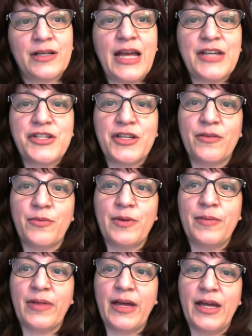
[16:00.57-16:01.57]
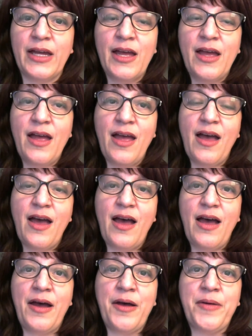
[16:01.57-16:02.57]
catching the replay,
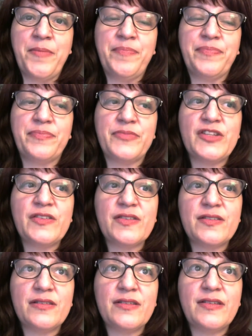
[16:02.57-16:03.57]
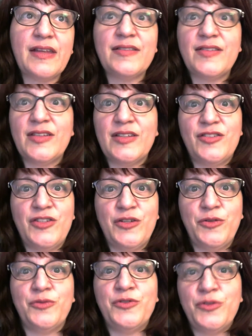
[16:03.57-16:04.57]
just sense
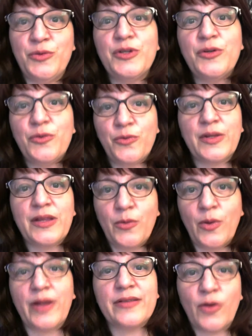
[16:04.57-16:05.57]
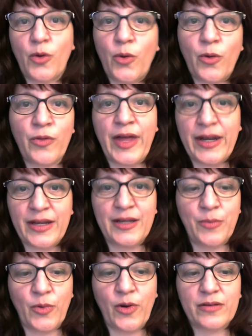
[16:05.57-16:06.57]
into, do you really want to hold that
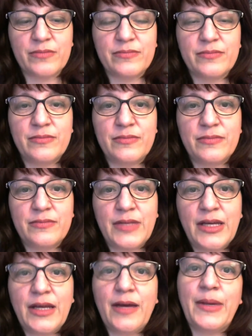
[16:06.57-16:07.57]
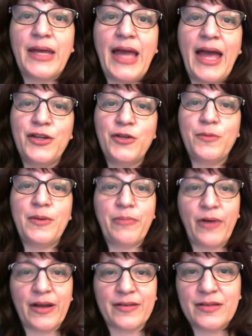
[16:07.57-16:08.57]
anymore? I mean, can you be
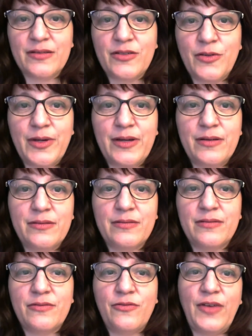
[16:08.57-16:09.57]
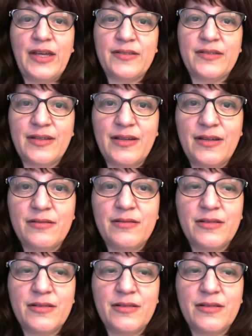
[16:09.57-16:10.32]
present to it, face it,